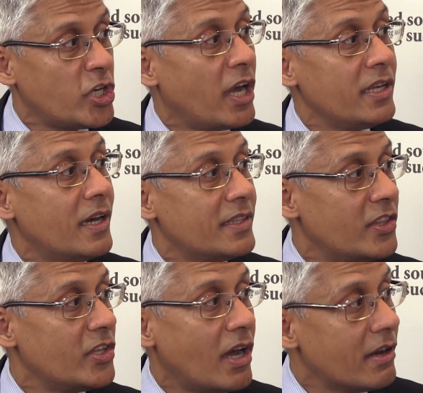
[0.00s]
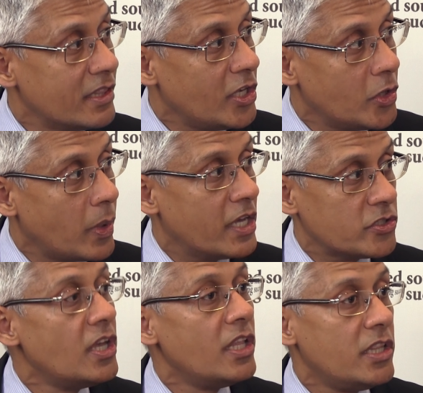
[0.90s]
in China than there are in the U
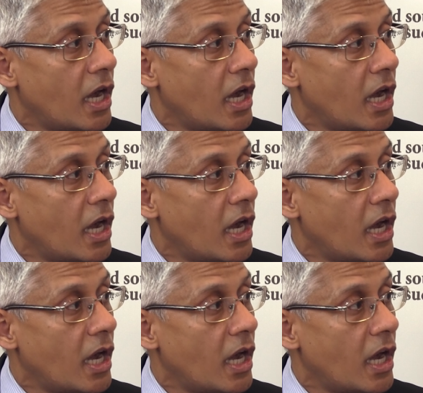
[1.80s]
S.